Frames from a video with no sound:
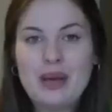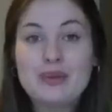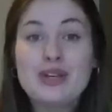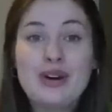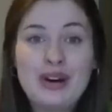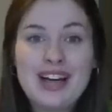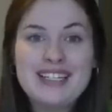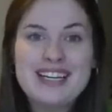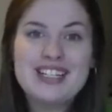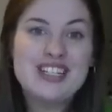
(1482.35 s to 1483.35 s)
It was her
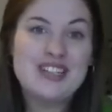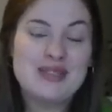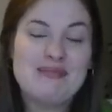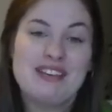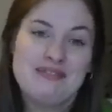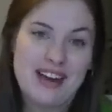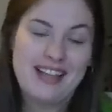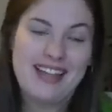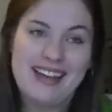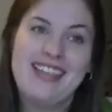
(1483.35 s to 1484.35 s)
idea to do something
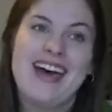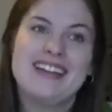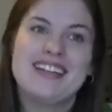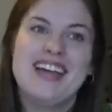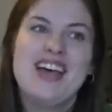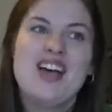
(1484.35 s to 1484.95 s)
funny like that